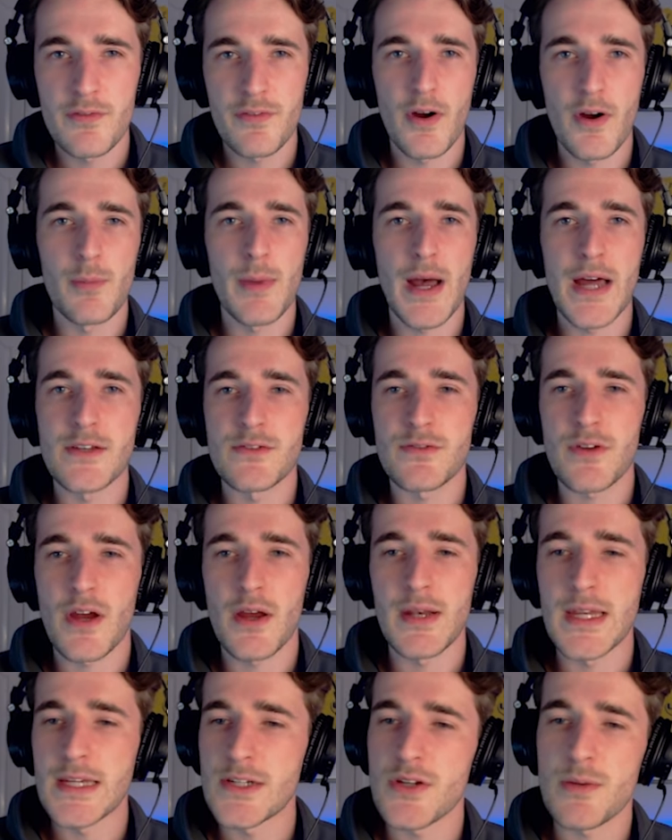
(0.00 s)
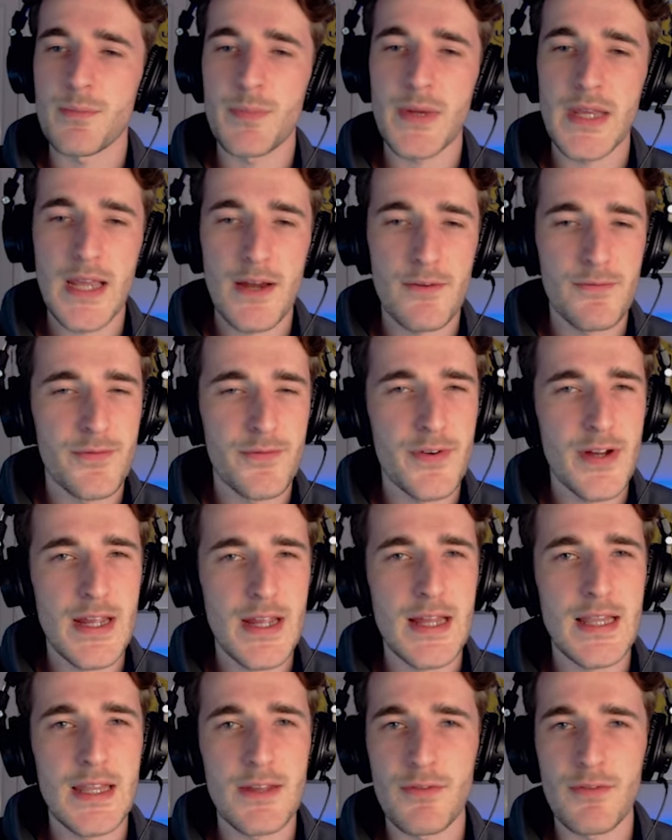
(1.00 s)
from Androni, should be a
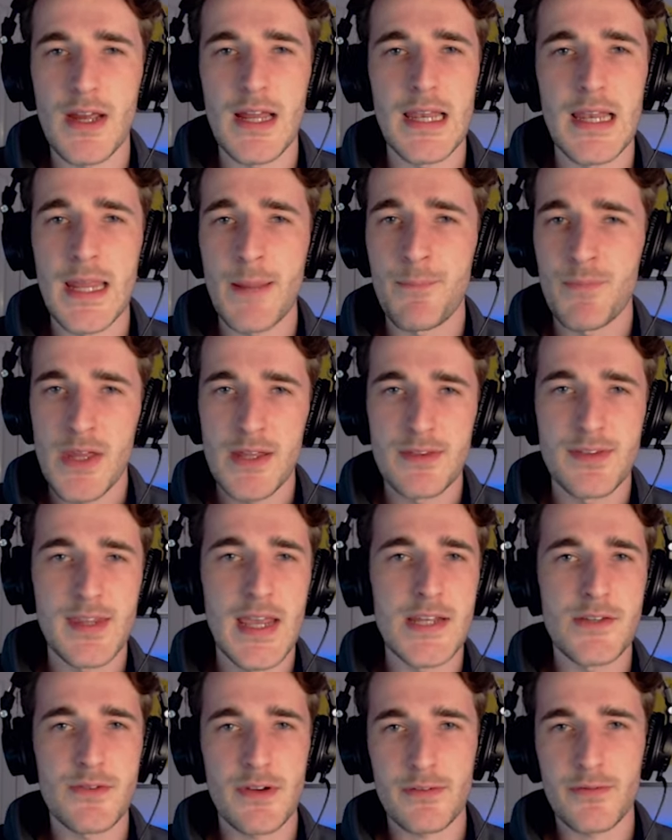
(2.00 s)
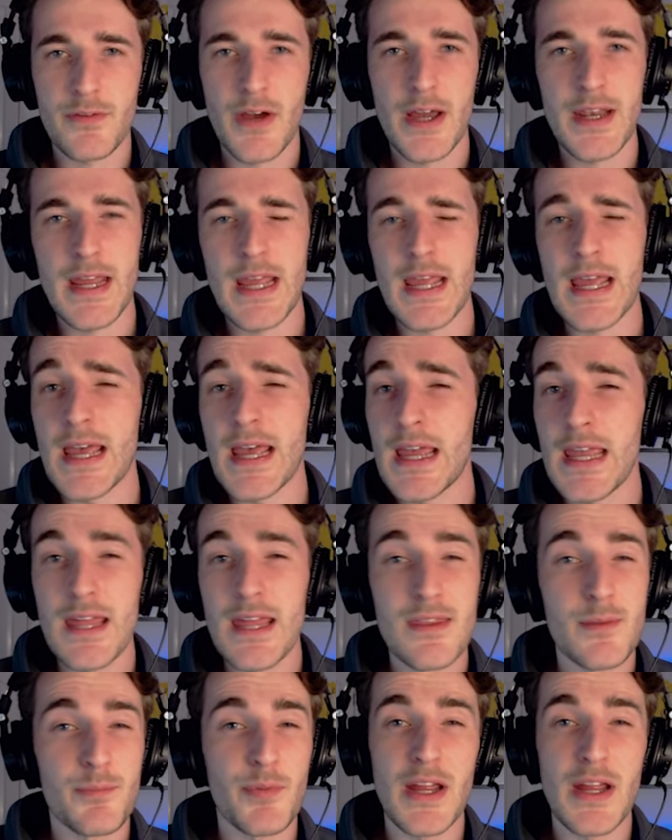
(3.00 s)
really dangerous rider here. In the